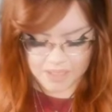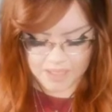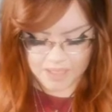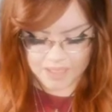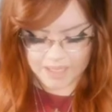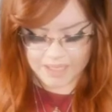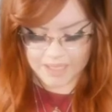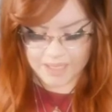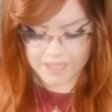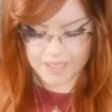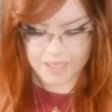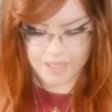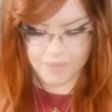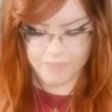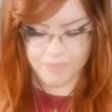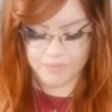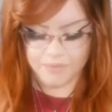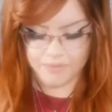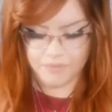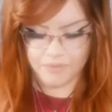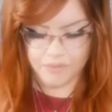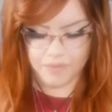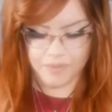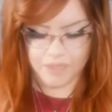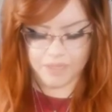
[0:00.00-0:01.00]
And
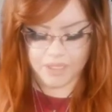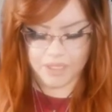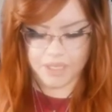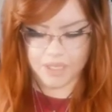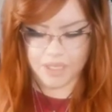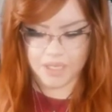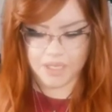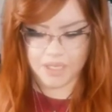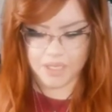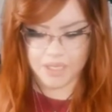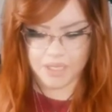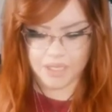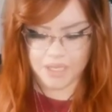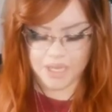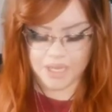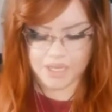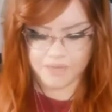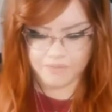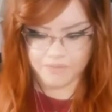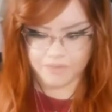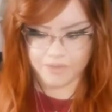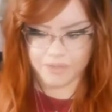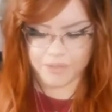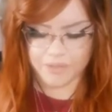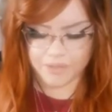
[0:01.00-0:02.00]
before
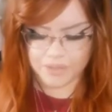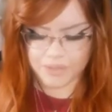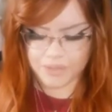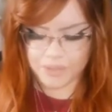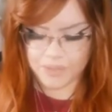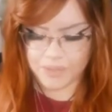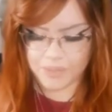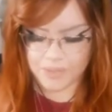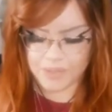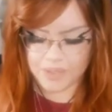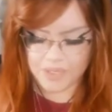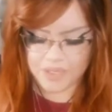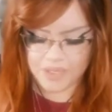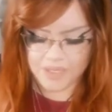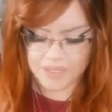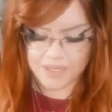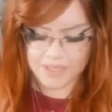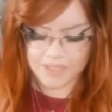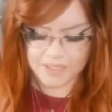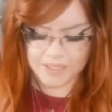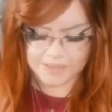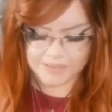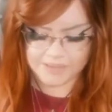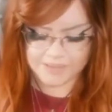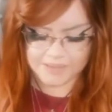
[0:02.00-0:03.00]
any further ado,
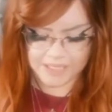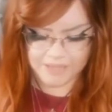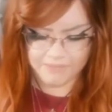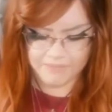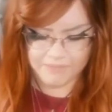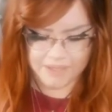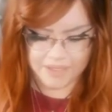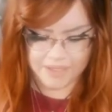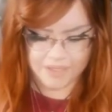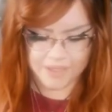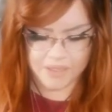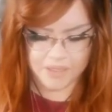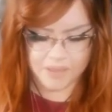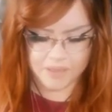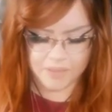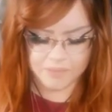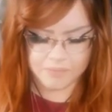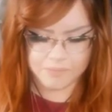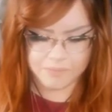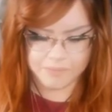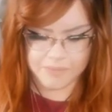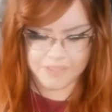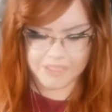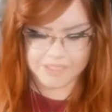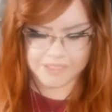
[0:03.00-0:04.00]
let's dive in.
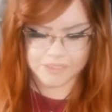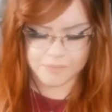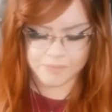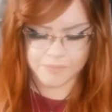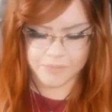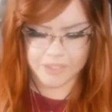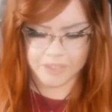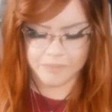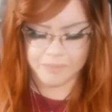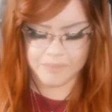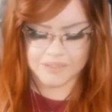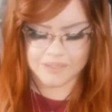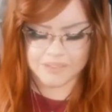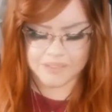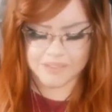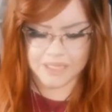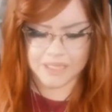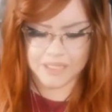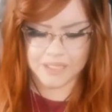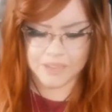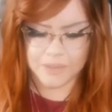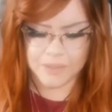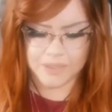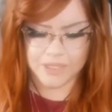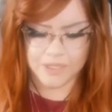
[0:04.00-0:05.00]
Please, Spirit, please and
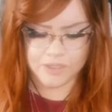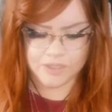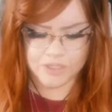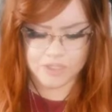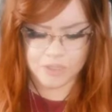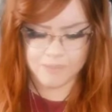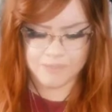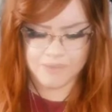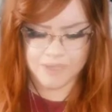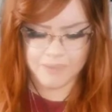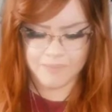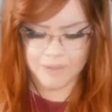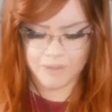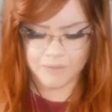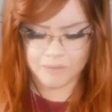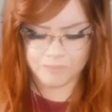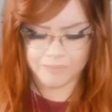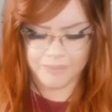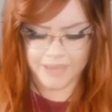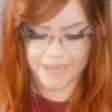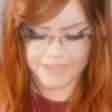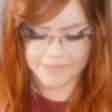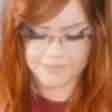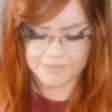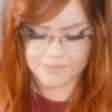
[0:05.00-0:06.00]
thank you. Can you tell me about
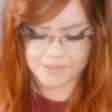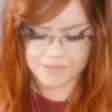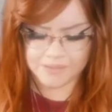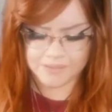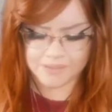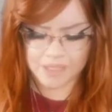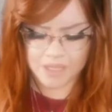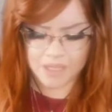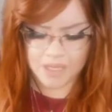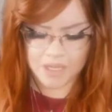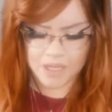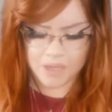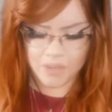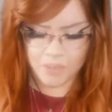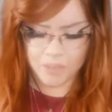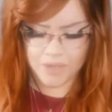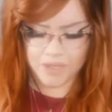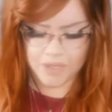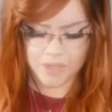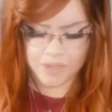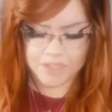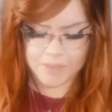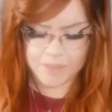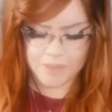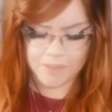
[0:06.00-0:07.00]
Pisces? What
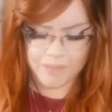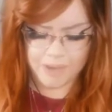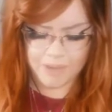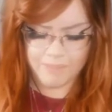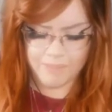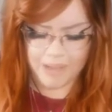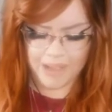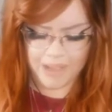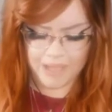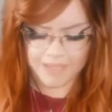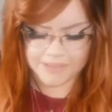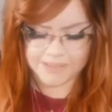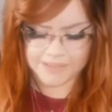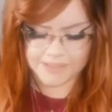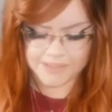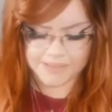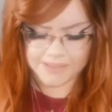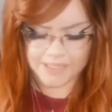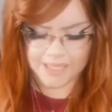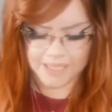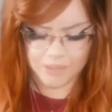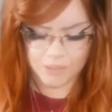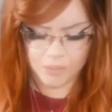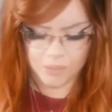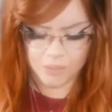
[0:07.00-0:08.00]
can you tell me about
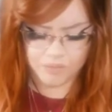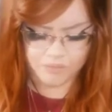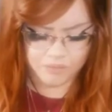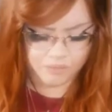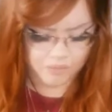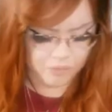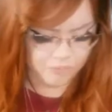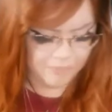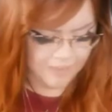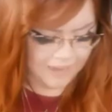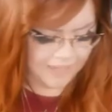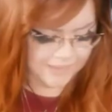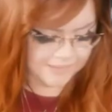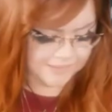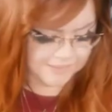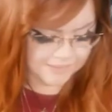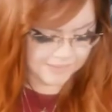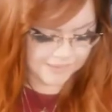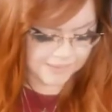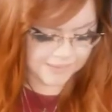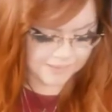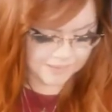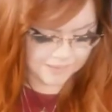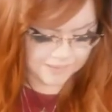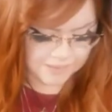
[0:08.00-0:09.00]
Pisces and or for
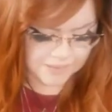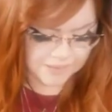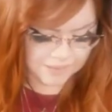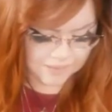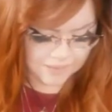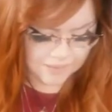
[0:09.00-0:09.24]
Pisces?